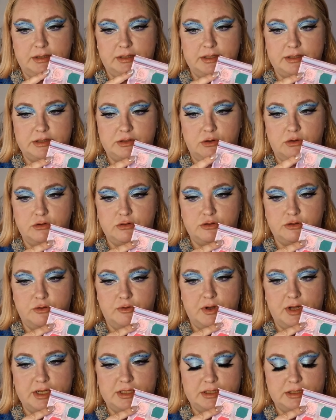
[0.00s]
This also
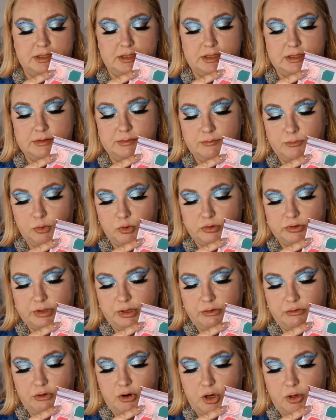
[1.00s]
has this
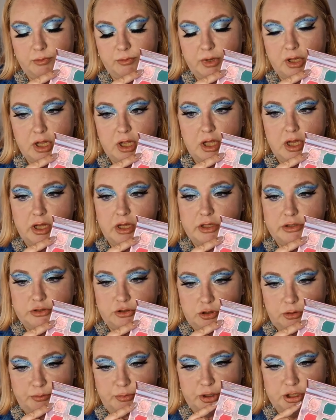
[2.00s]
multi-chrome
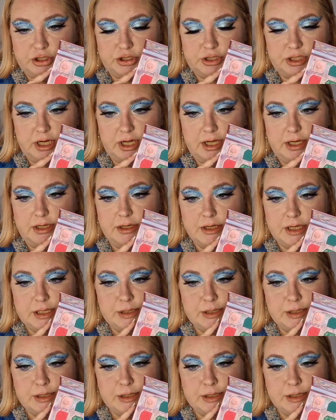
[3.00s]
topper shade.